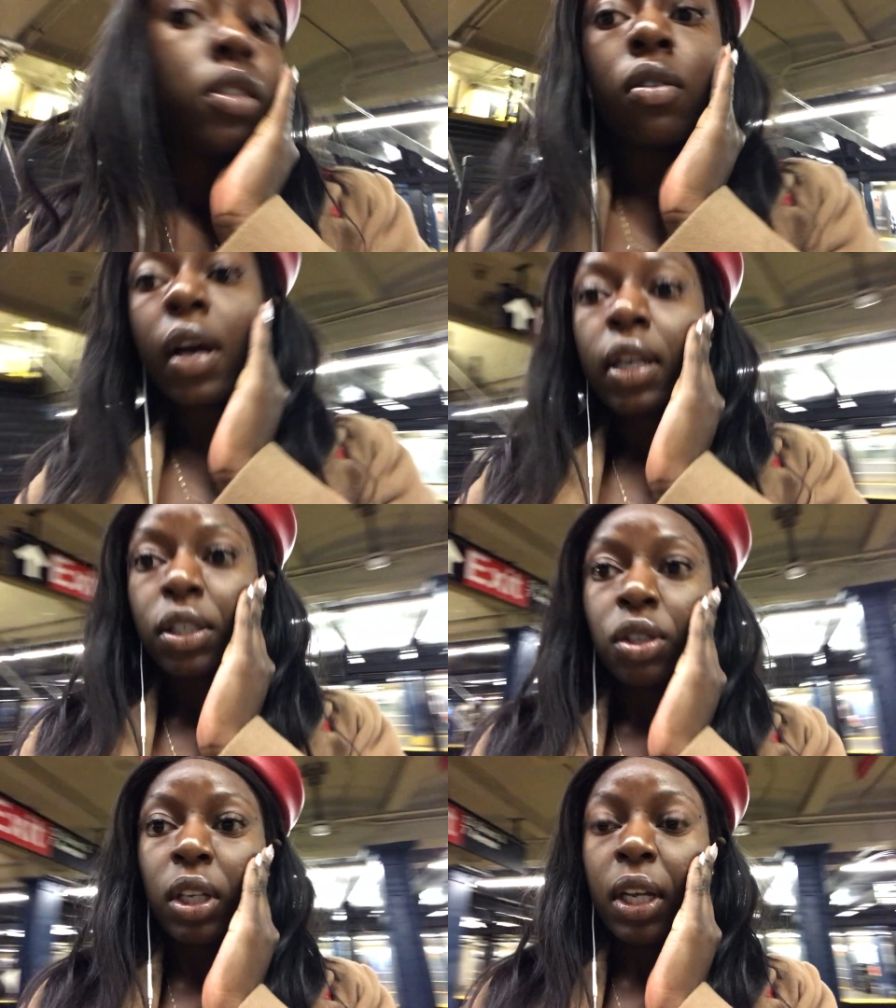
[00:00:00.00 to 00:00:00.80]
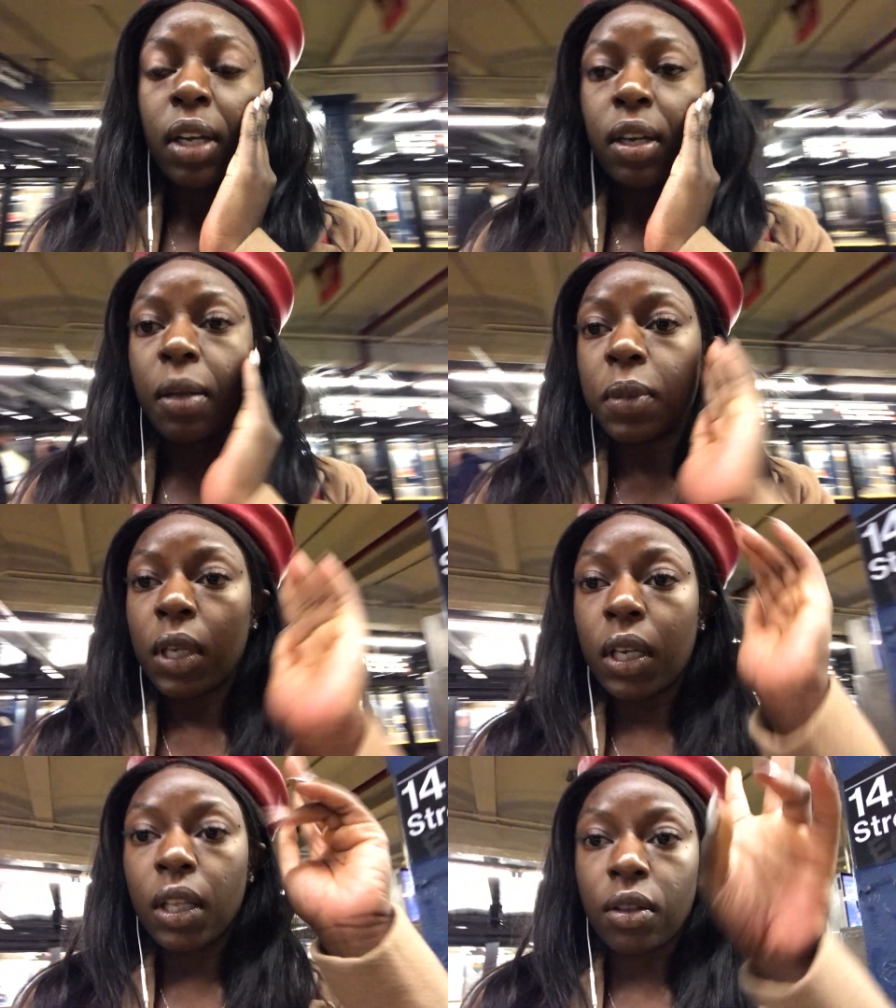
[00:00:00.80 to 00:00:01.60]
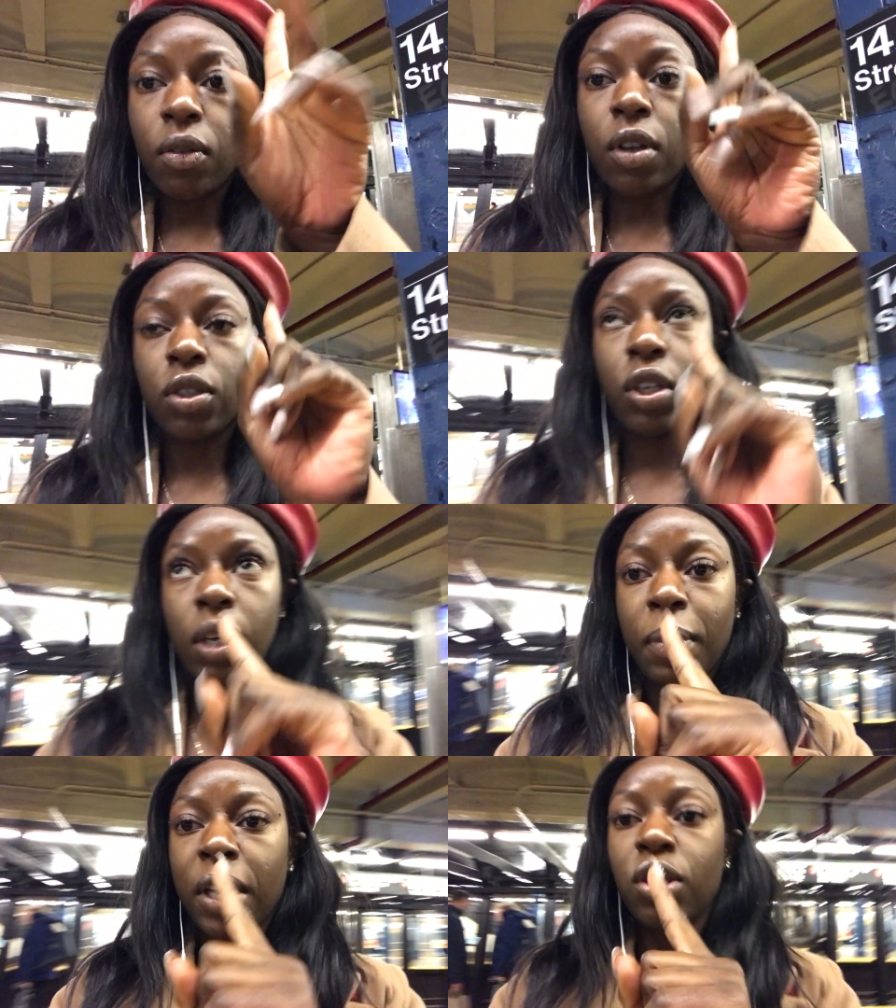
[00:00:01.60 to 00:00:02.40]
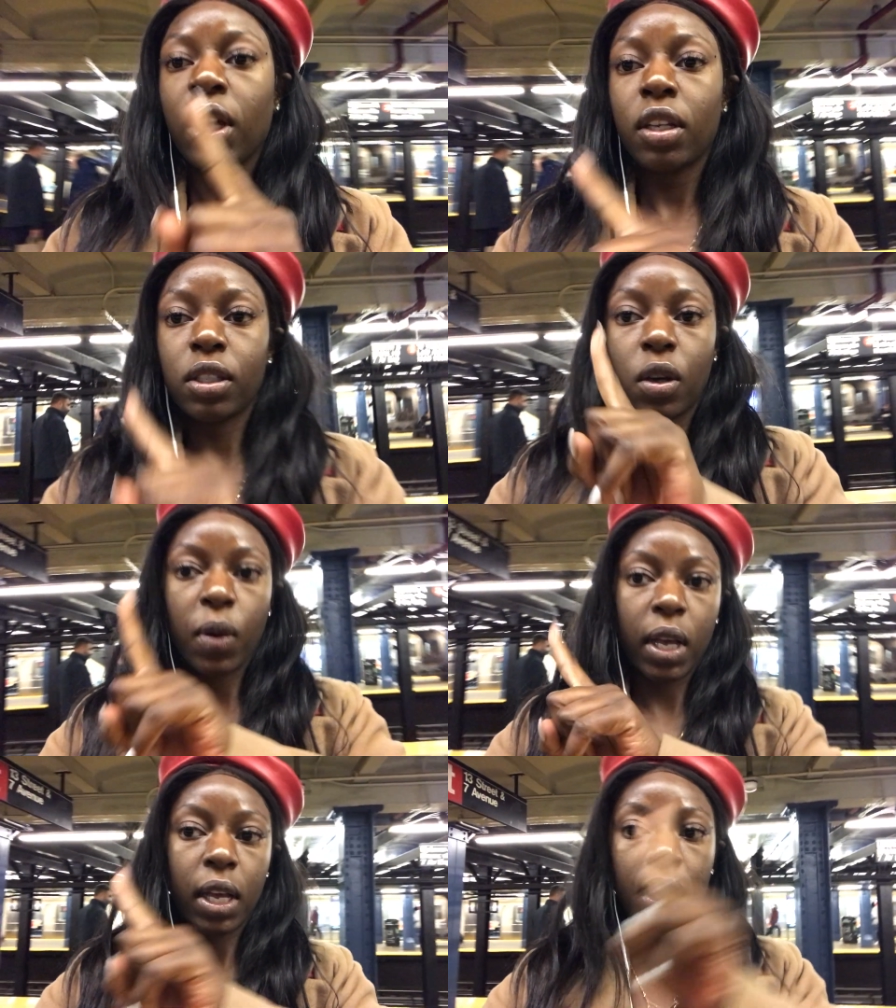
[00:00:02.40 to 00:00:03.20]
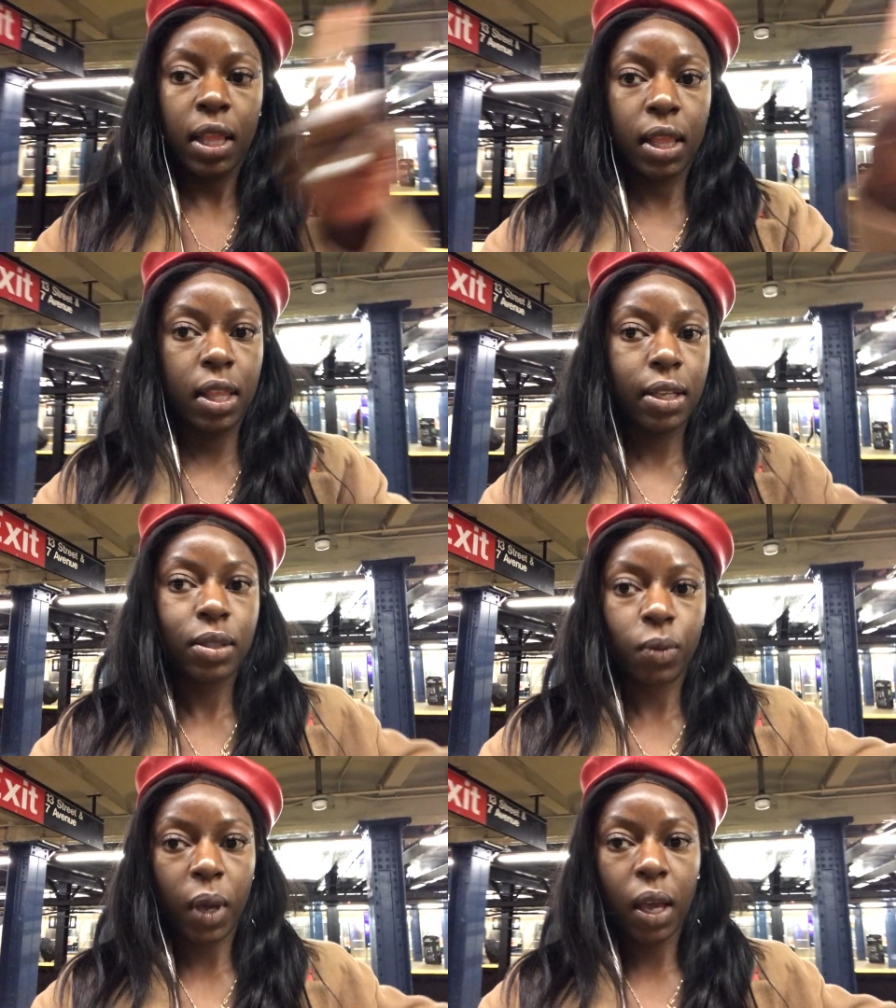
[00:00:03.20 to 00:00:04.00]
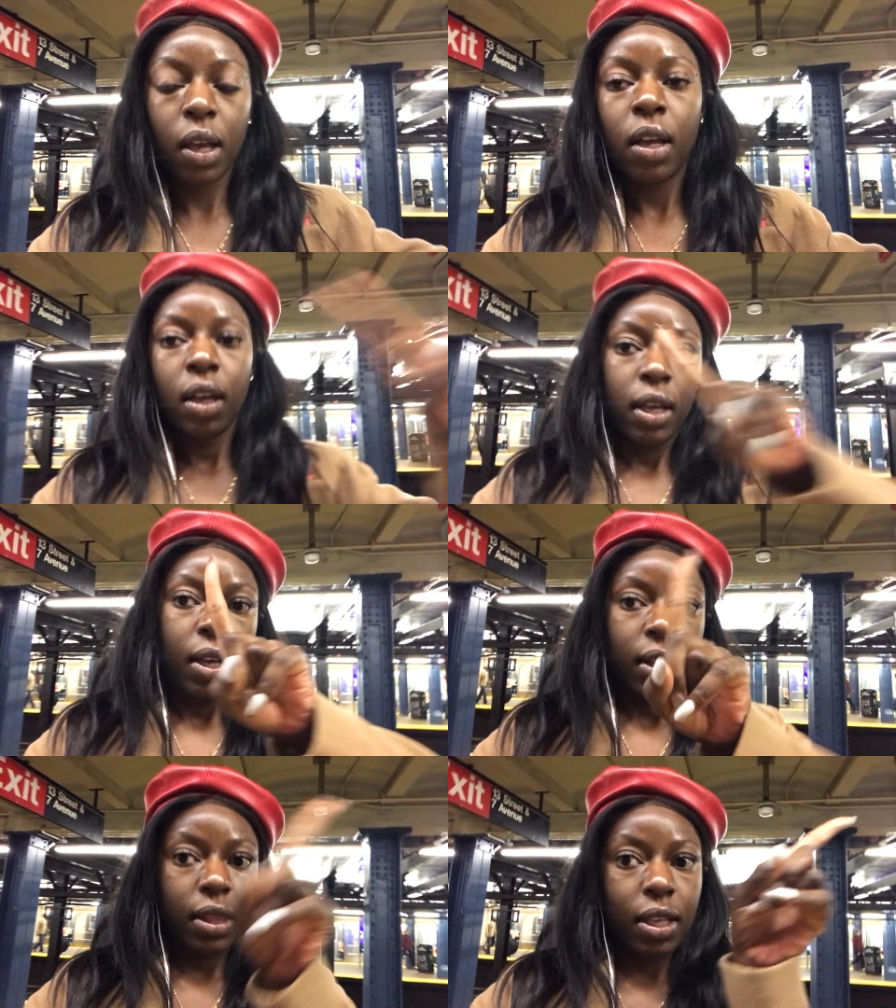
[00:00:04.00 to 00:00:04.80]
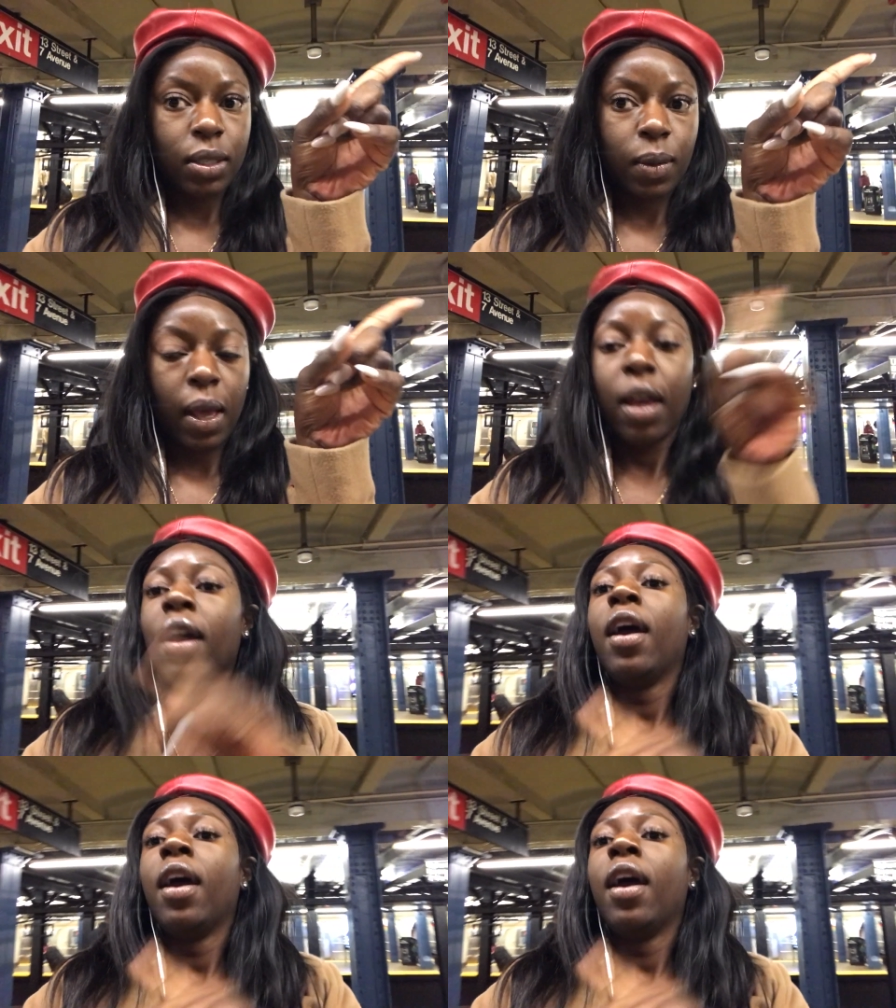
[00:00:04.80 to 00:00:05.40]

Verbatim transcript: So I literally ended up taking the wrong train. My train is going this way, this way.